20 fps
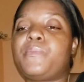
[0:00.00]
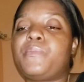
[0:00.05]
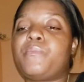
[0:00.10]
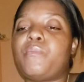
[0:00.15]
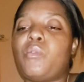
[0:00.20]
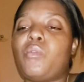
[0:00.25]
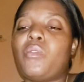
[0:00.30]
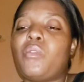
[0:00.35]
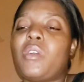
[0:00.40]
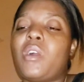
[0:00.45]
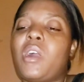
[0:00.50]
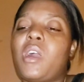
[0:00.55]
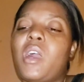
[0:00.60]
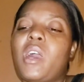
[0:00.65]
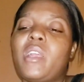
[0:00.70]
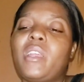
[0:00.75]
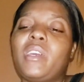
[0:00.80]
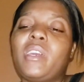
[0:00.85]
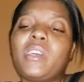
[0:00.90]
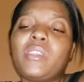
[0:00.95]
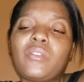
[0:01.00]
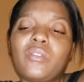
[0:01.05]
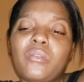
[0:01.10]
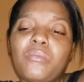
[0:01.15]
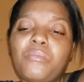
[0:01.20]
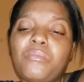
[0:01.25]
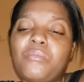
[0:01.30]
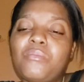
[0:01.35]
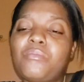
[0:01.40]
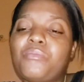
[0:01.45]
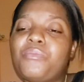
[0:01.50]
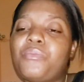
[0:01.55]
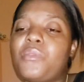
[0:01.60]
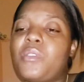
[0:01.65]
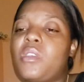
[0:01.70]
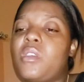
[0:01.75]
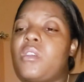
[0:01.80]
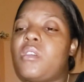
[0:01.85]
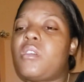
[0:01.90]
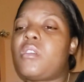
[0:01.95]
I couldn't hardly get up.
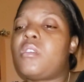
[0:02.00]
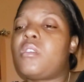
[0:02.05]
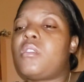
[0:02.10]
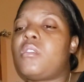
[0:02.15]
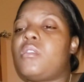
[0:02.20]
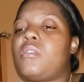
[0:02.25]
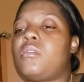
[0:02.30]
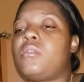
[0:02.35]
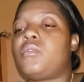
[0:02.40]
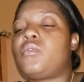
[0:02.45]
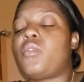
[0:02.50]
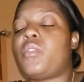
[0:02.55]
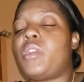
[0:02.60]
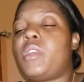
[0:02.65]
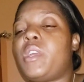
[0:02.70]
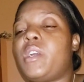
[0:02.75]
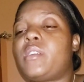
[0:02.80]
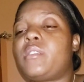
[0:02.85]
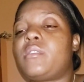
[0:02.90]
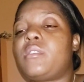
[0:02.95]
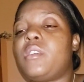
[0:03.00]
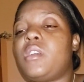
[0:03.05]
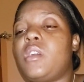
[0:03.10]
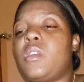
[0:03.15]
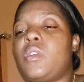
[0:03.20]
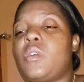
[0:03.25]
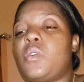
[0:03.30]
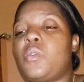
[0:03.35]
So the next day